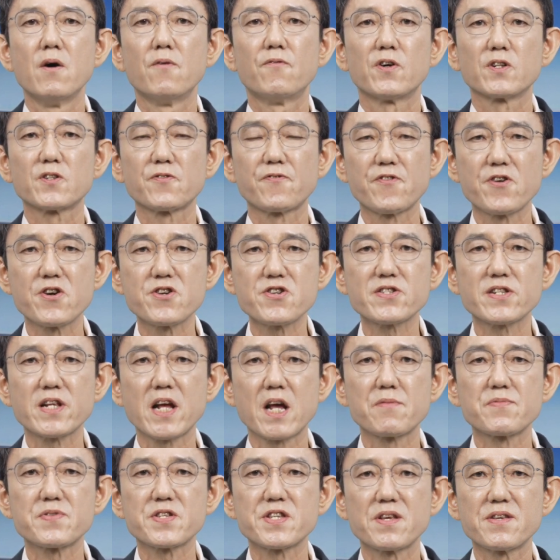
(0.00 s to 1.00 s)
for the first
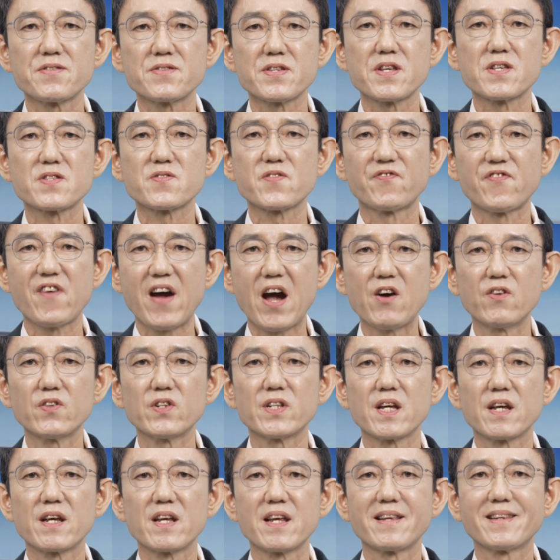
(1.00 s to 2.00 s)
time since its
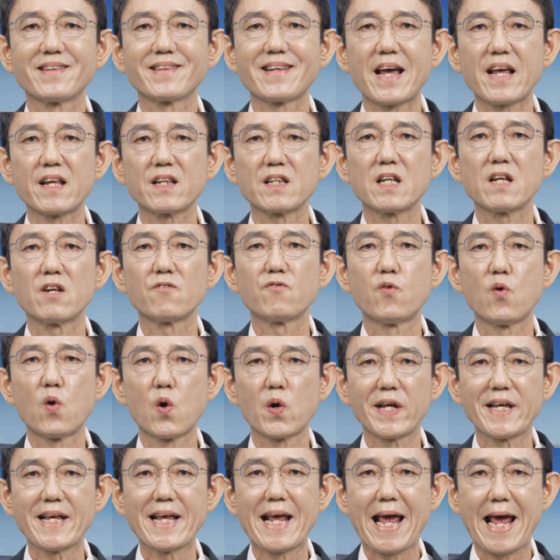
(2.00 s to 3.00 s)
founding in
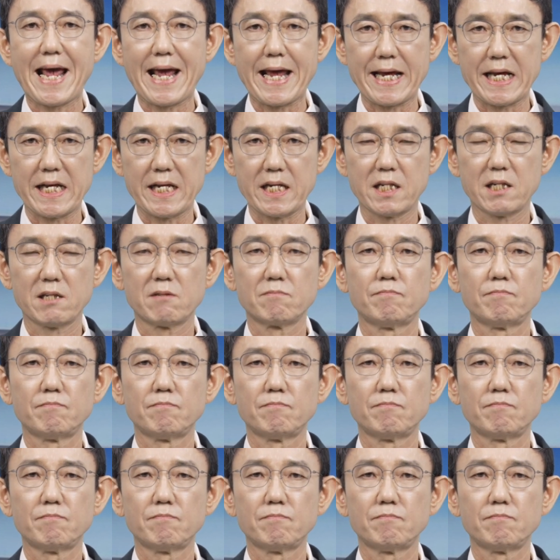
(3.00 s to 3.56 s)
1948.